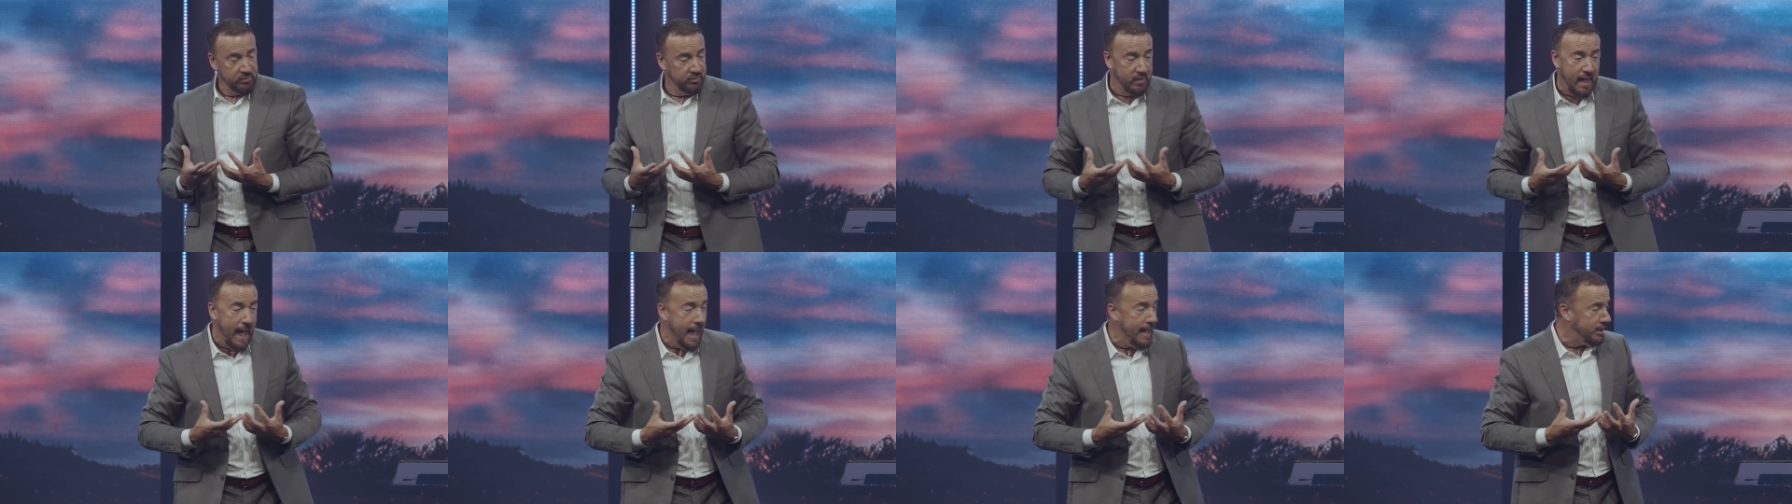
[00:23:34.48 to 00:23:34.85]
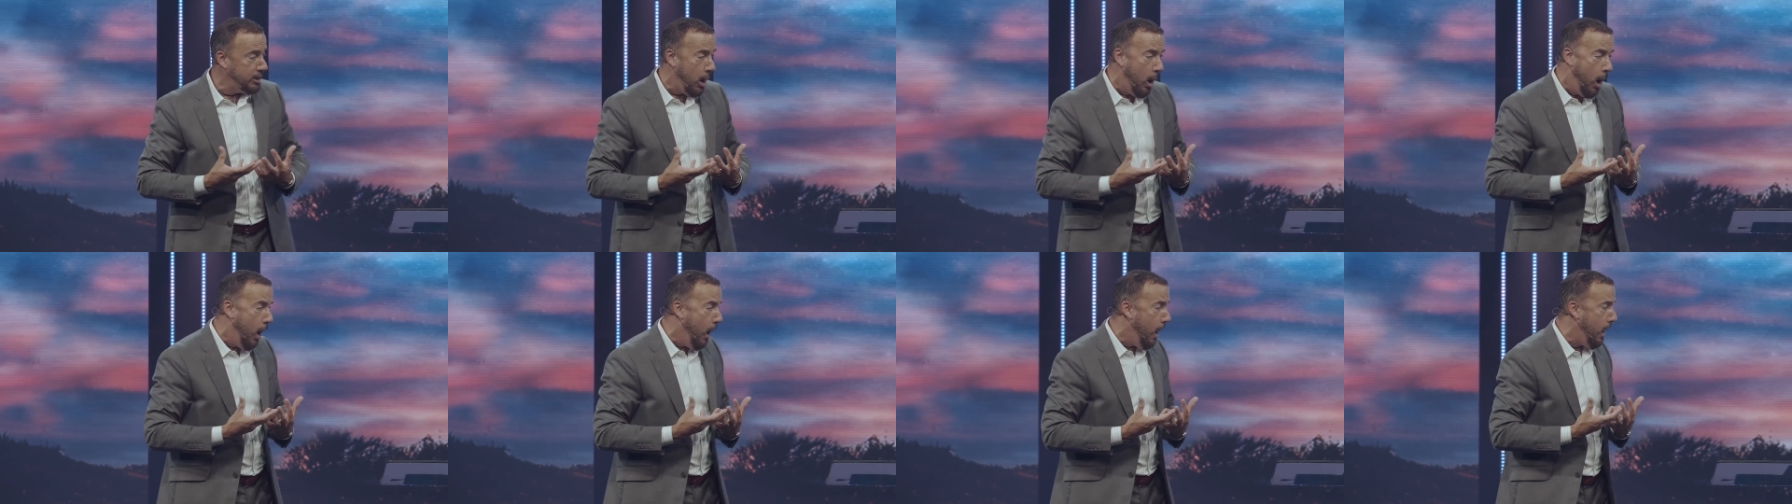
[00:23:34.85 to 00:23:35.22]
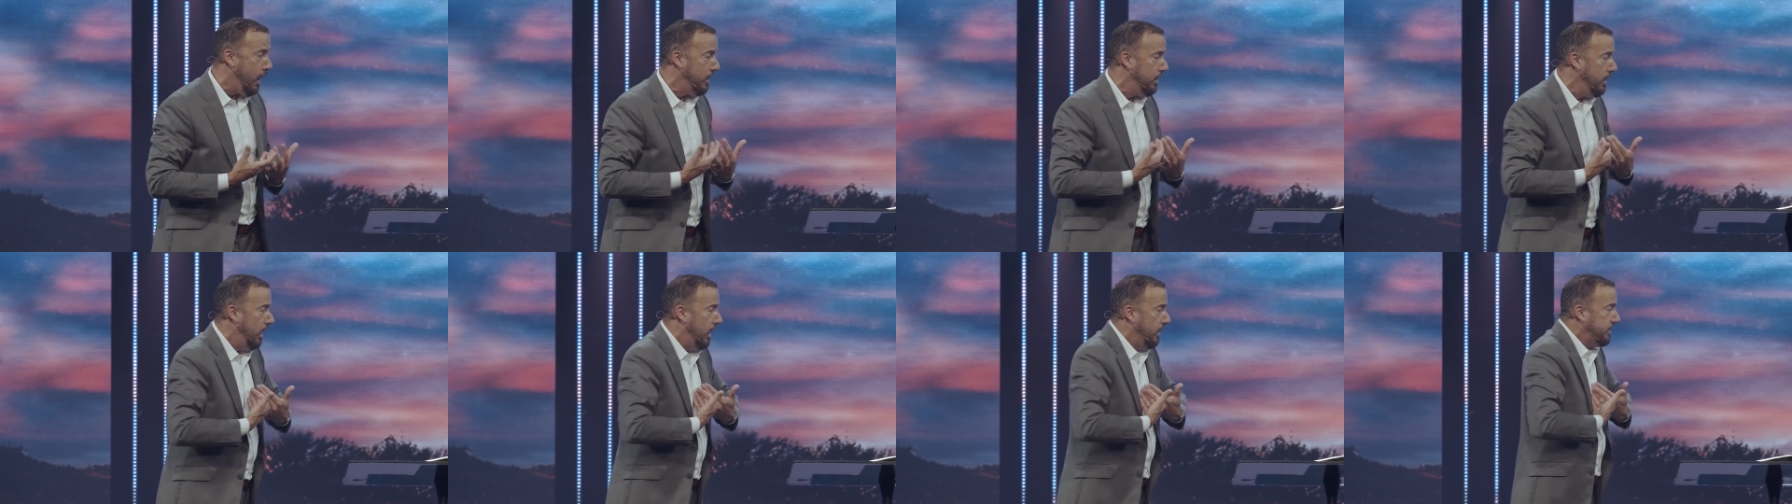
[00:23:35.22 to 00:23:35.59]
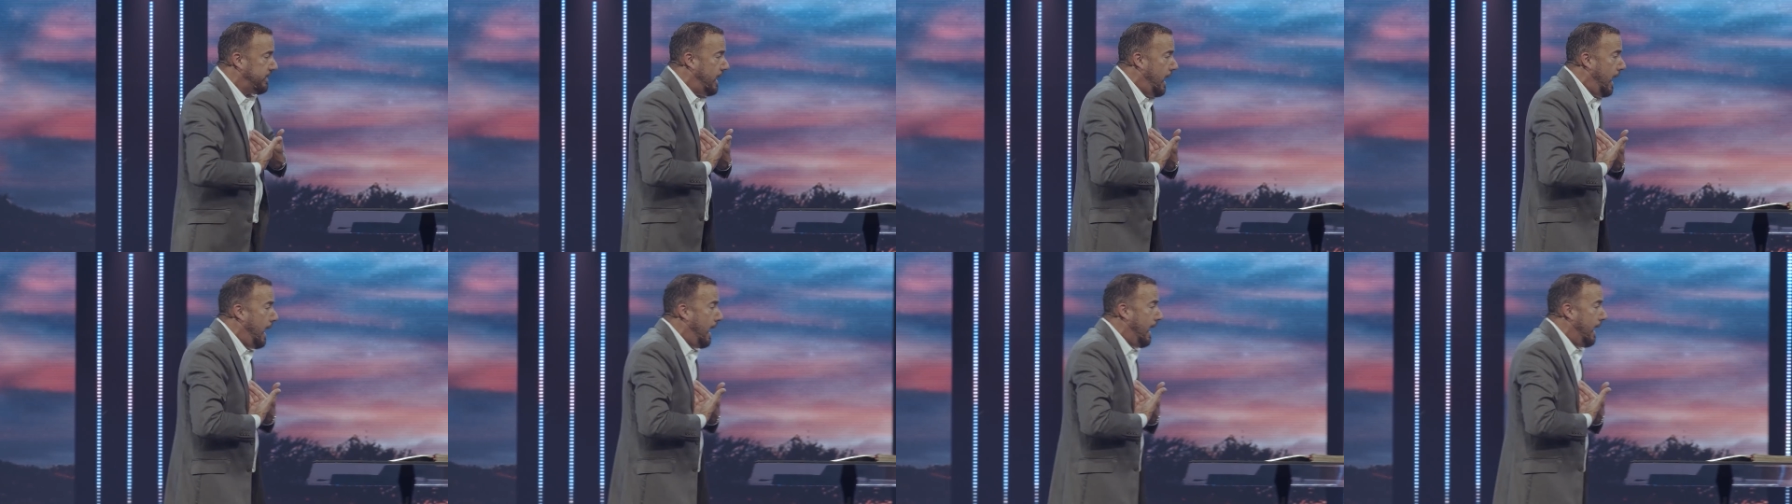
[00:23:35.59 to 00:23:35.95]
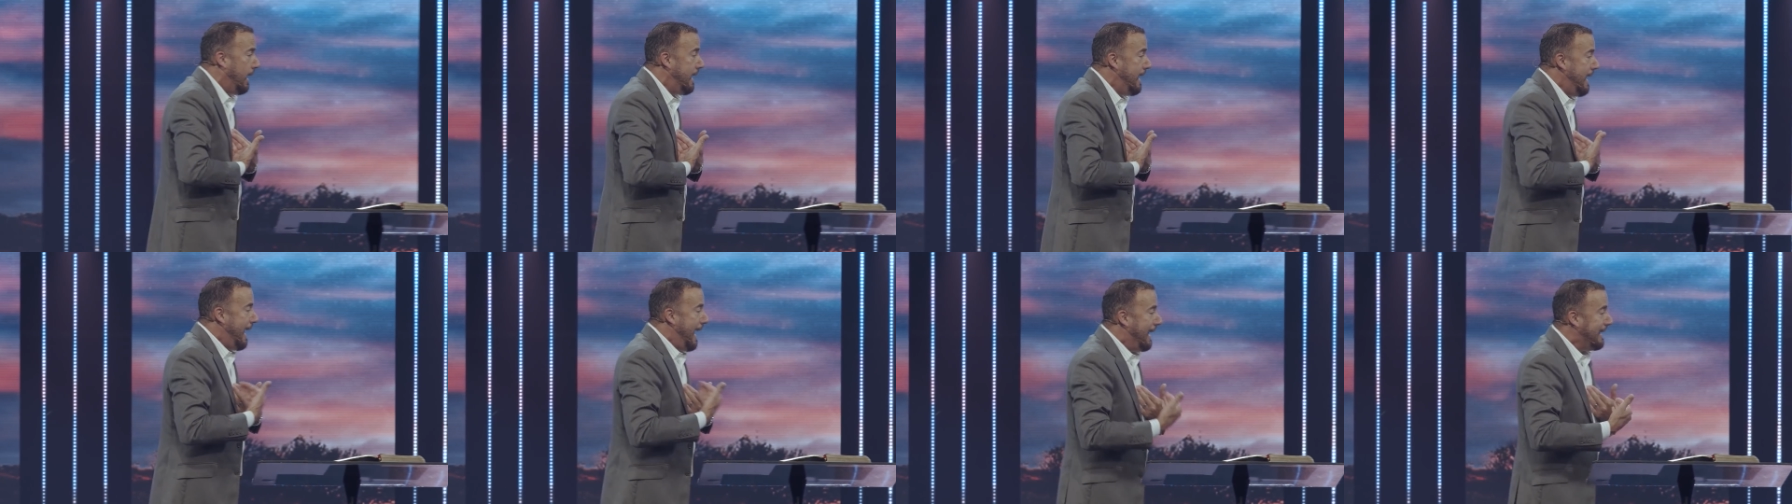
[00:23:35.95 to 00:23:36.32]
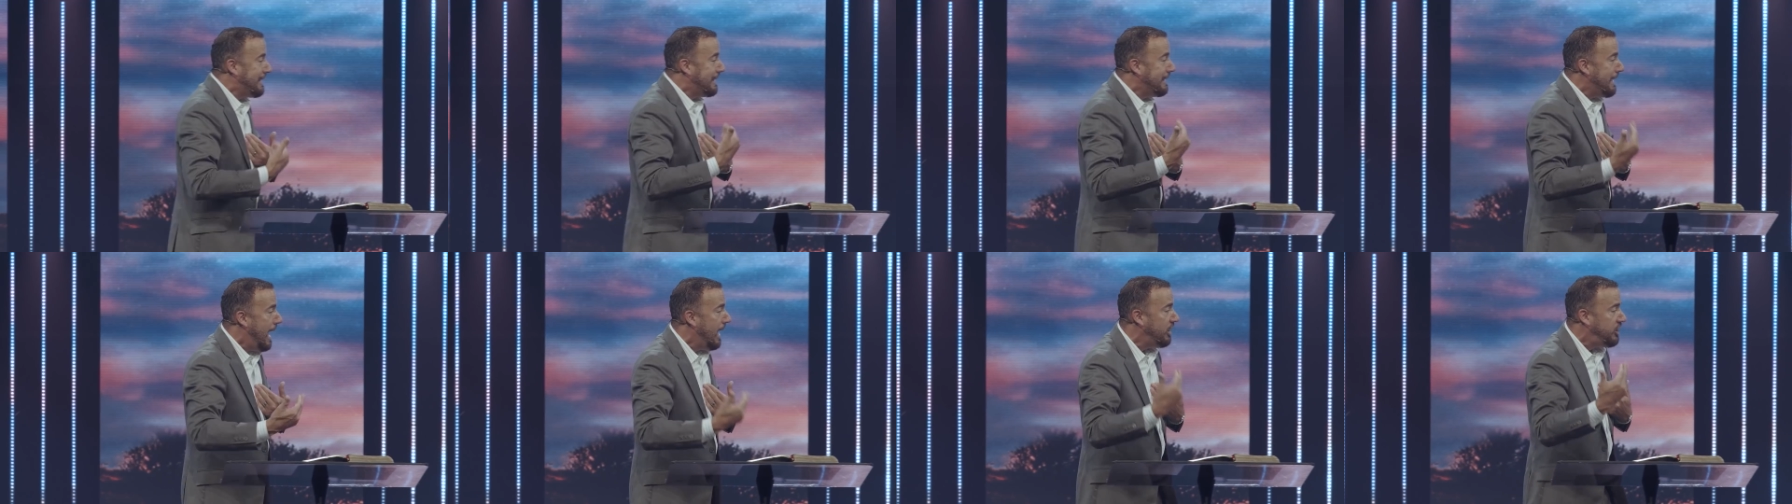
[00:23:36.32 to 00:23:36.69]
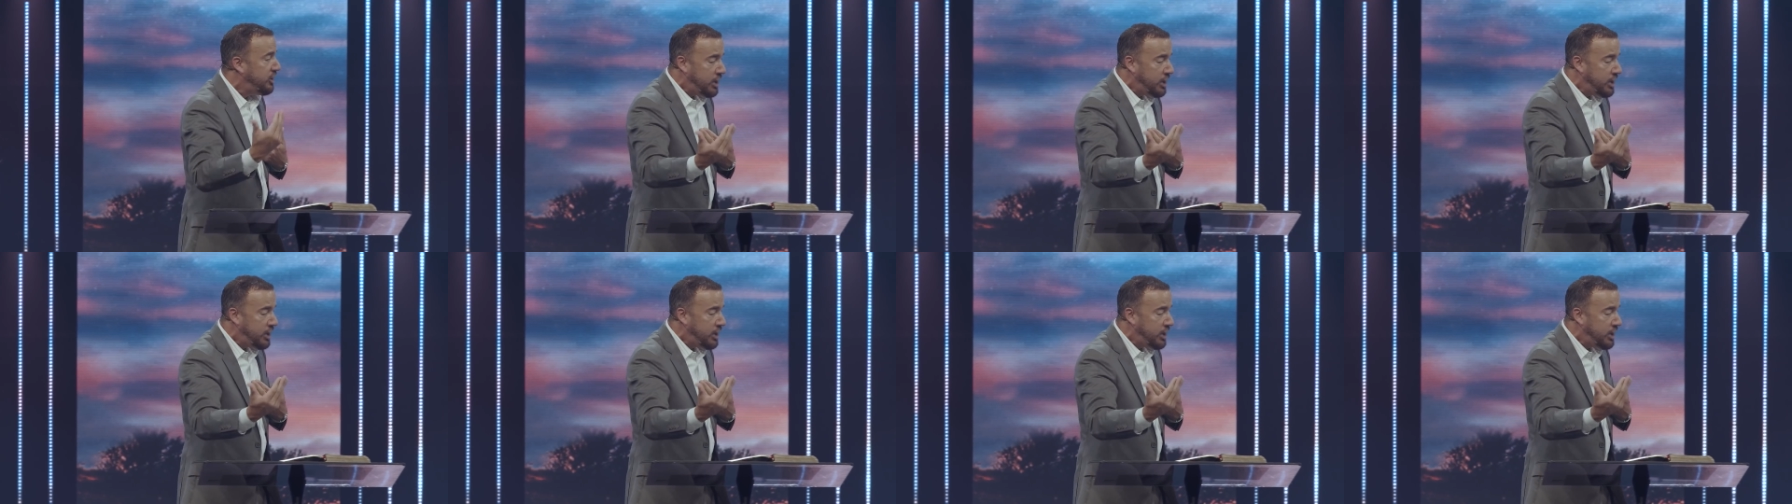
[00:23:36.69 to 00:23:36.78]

That heart of God has not